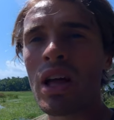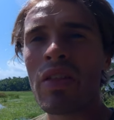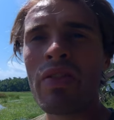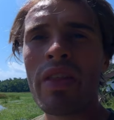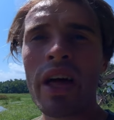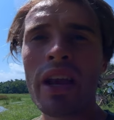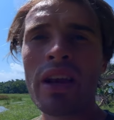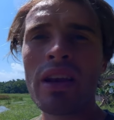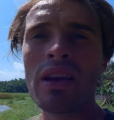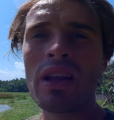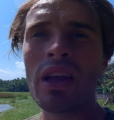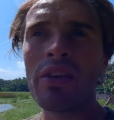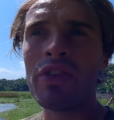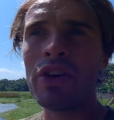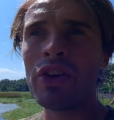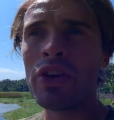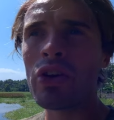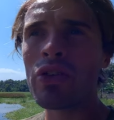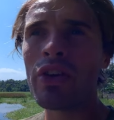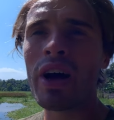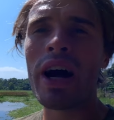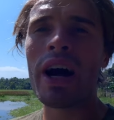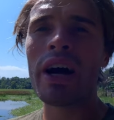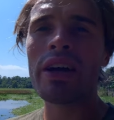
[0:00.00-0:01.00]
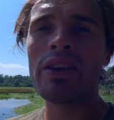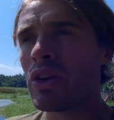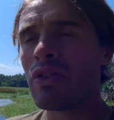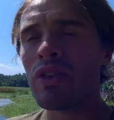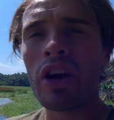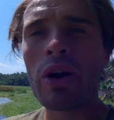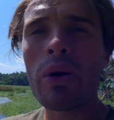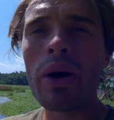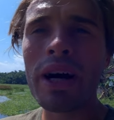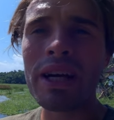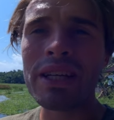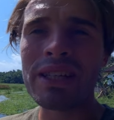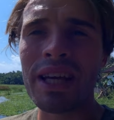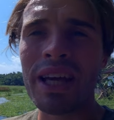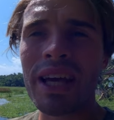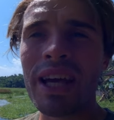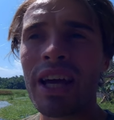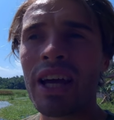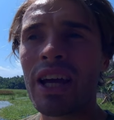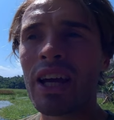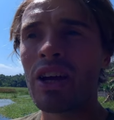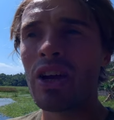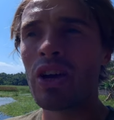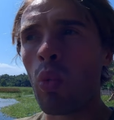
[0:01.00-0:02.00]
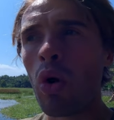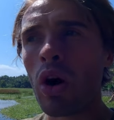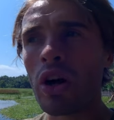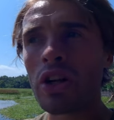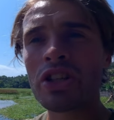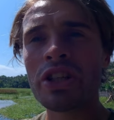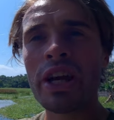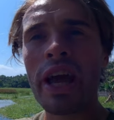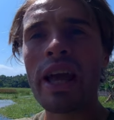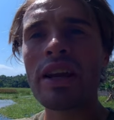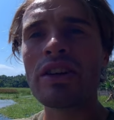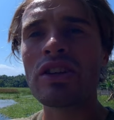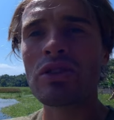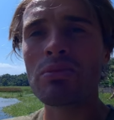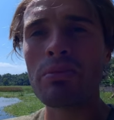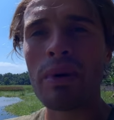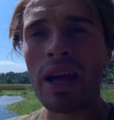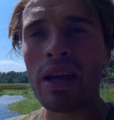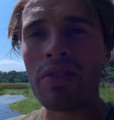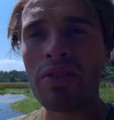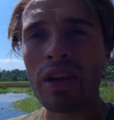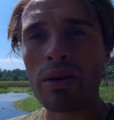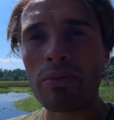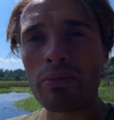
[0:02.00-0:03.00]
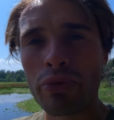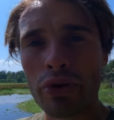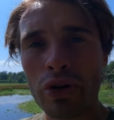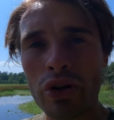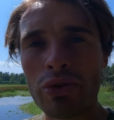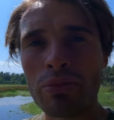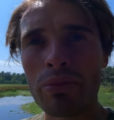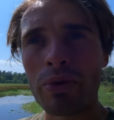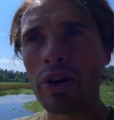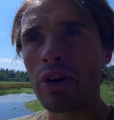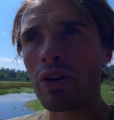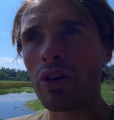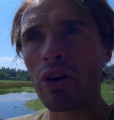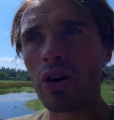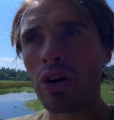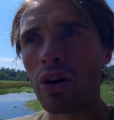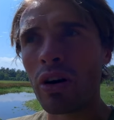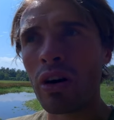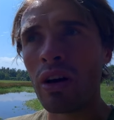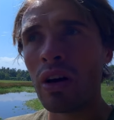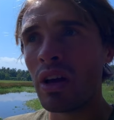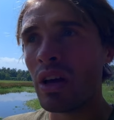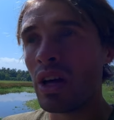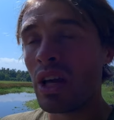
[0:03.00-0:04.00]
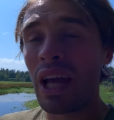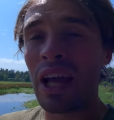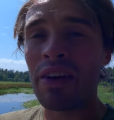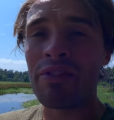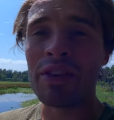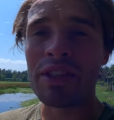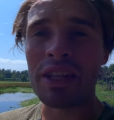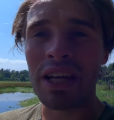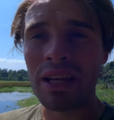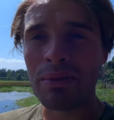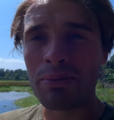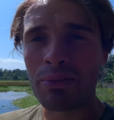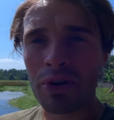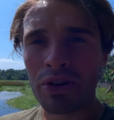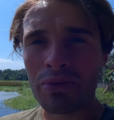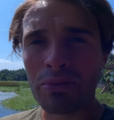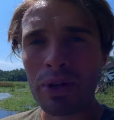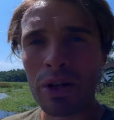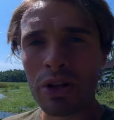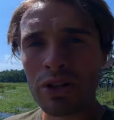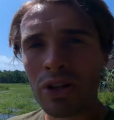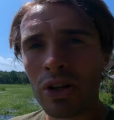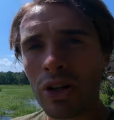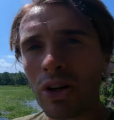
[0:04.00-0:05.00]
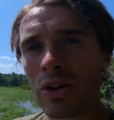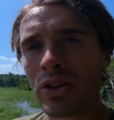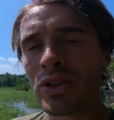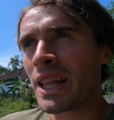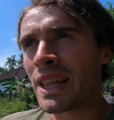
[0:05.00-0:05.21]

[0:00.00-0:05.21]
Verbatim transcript: And then if you do that, you've no idea what change has made the improvement or if there's any improvement at all.